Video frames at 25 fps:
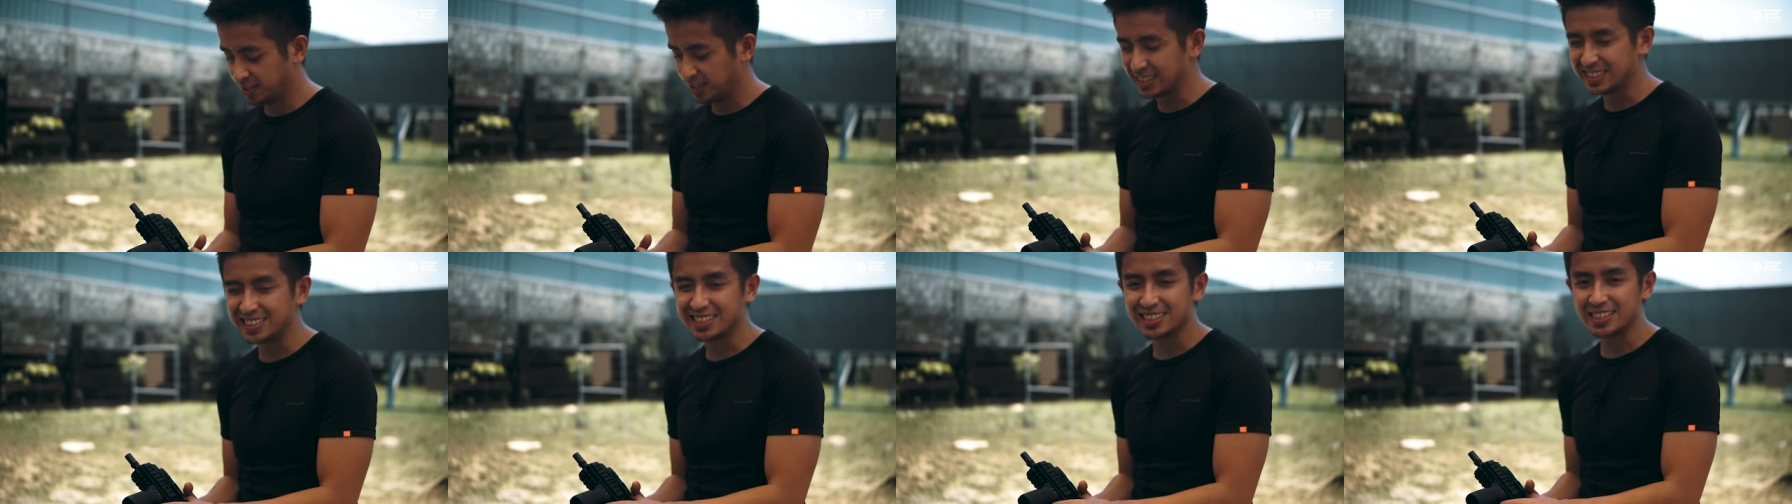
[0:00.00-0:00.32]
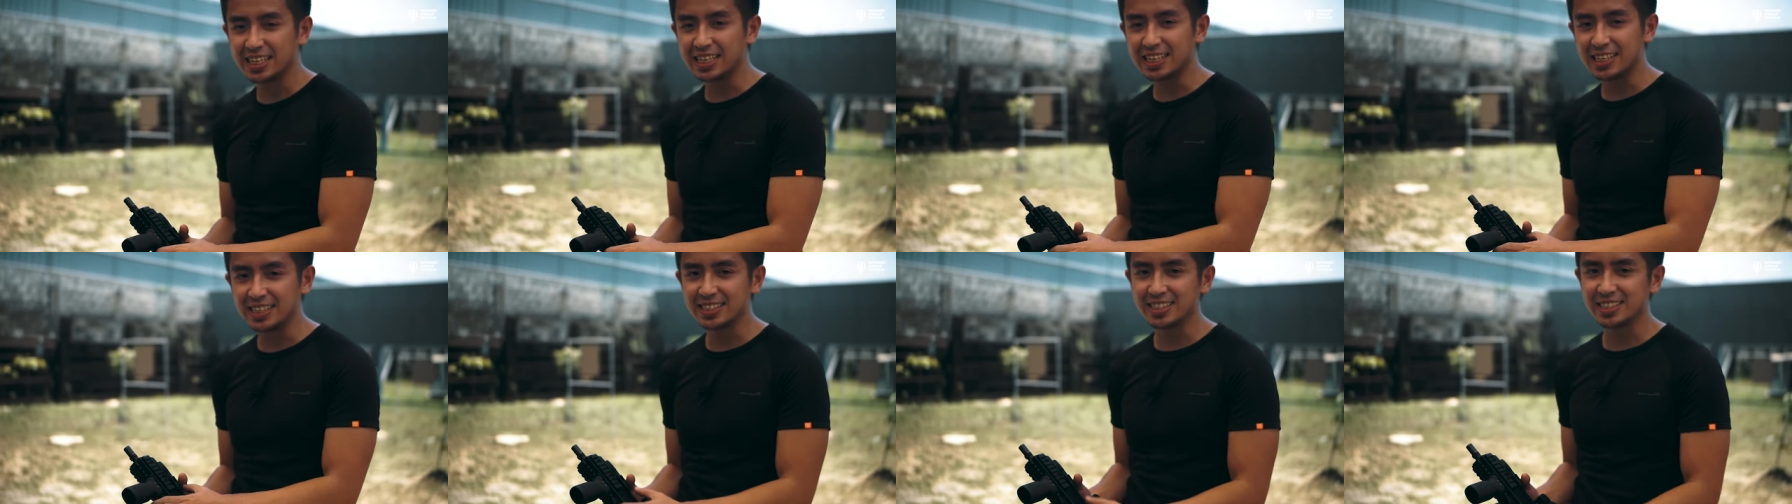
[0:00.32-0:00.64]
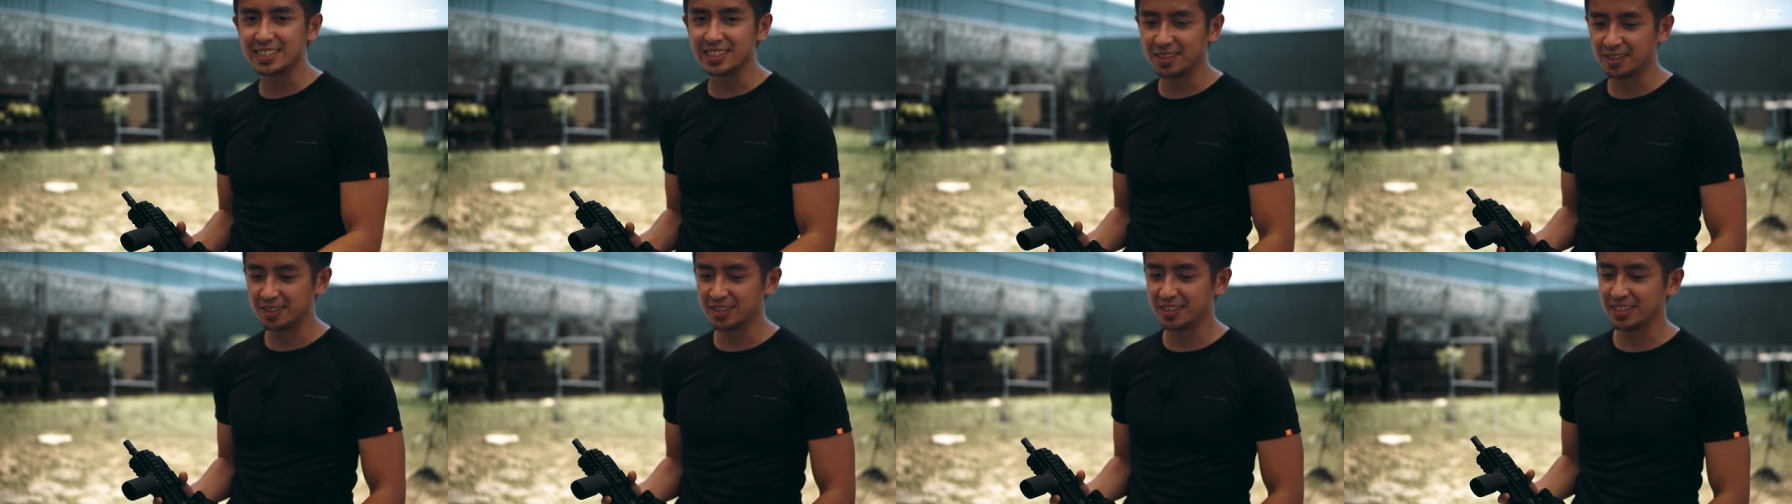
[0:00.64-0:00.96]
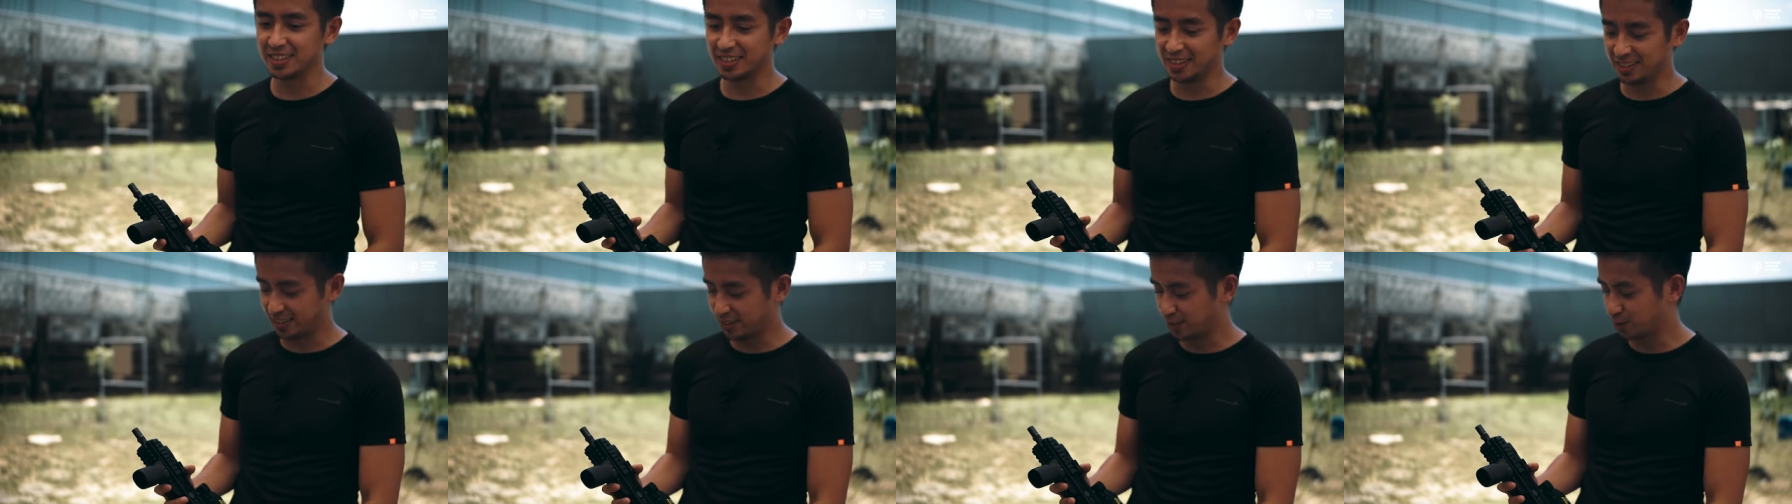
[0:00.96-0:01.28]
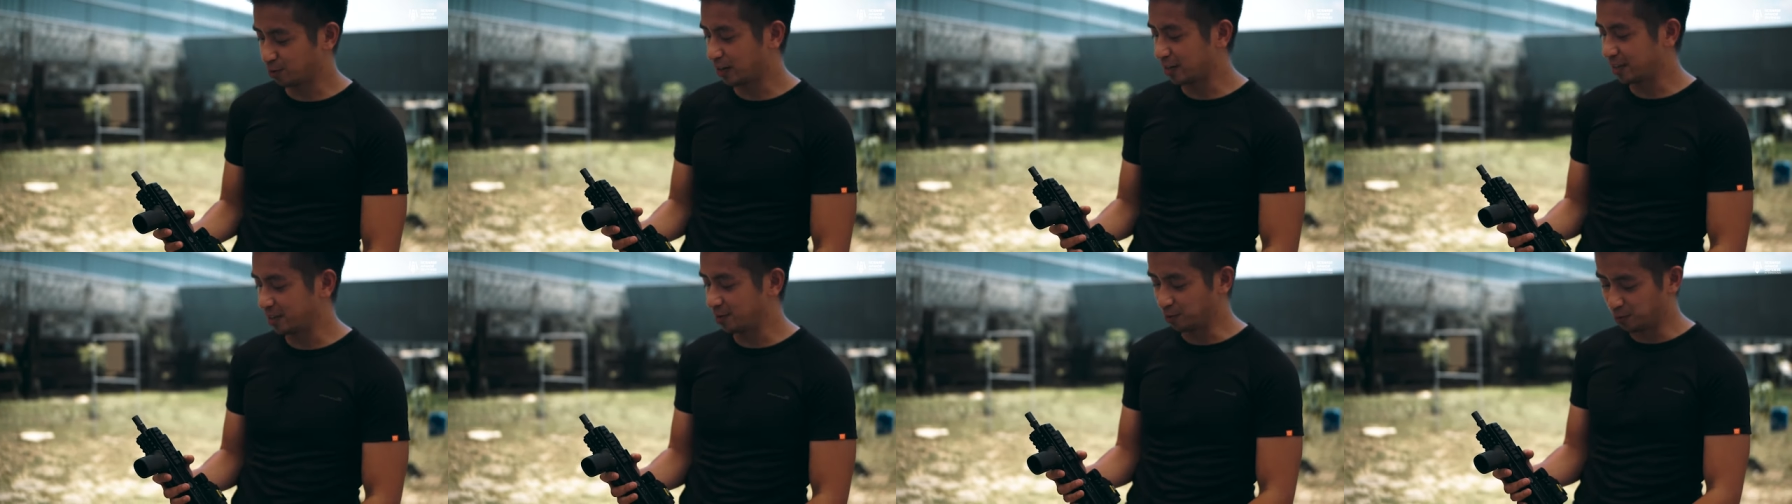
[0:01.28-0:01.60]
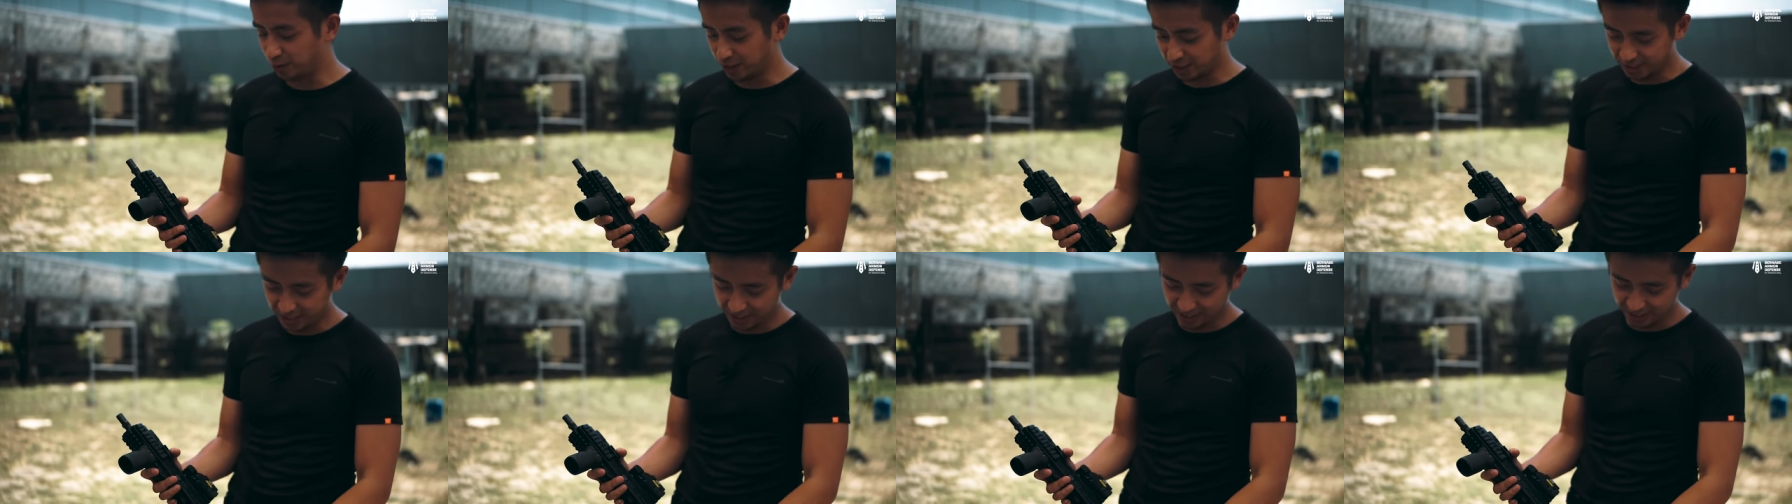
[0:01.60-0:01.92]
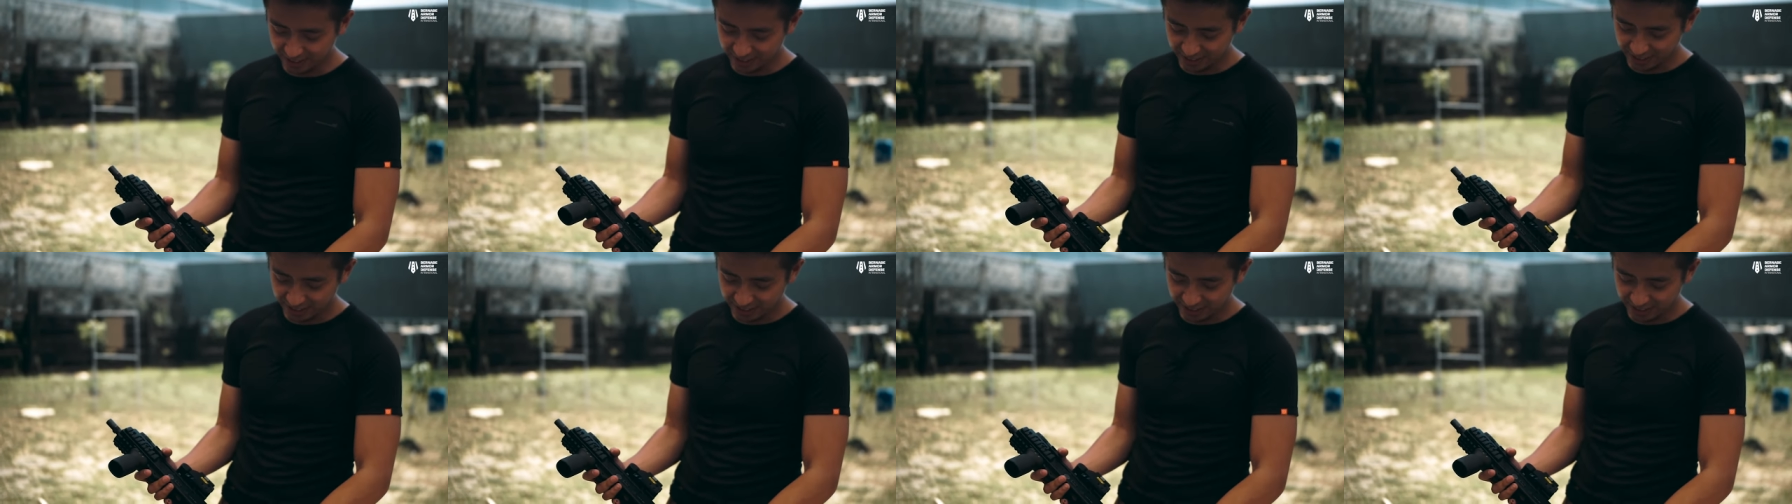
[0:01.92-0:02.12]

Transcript: It's easier than a threaded one.